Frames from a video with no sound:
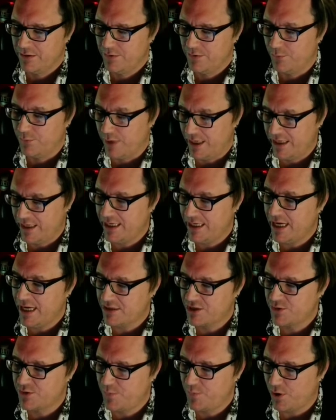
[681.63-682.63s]
When he
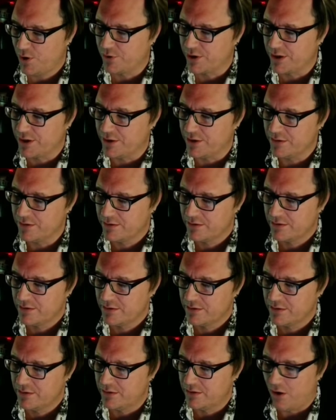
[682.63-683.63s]
had spoken,
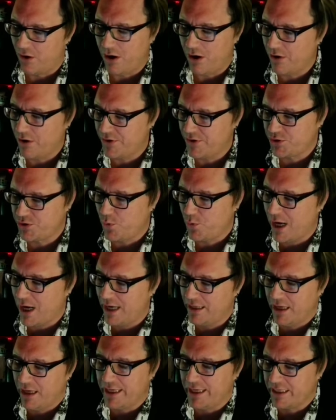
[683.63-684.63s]
all the
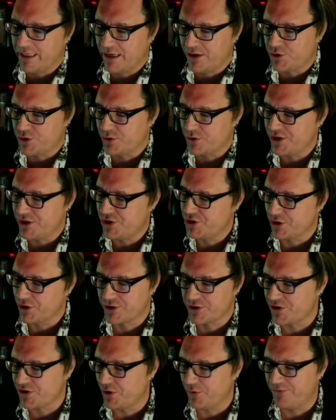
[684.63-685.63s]
twilight country shook
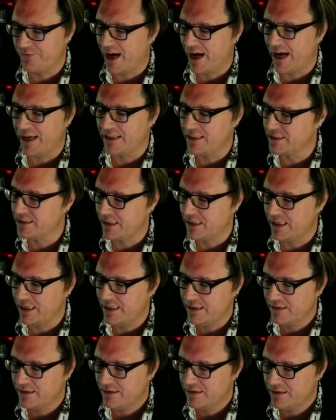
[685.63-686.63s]
so violently.
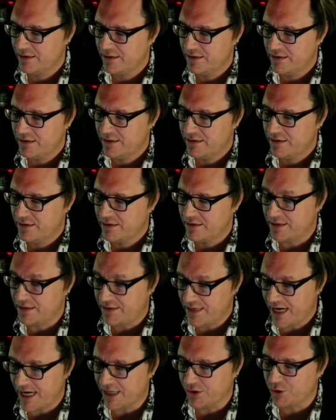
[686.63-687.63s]
The
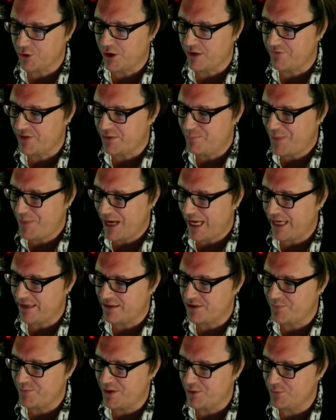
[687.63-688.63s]
terror of it
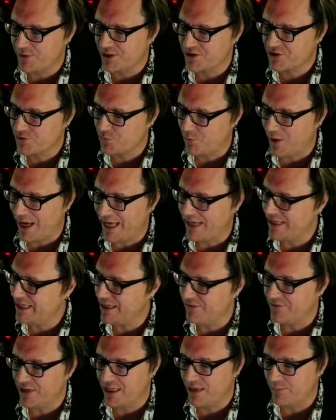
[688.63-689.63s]
bathes me with sweat
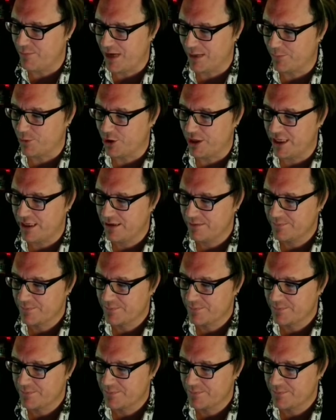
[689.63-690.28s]
even in memory.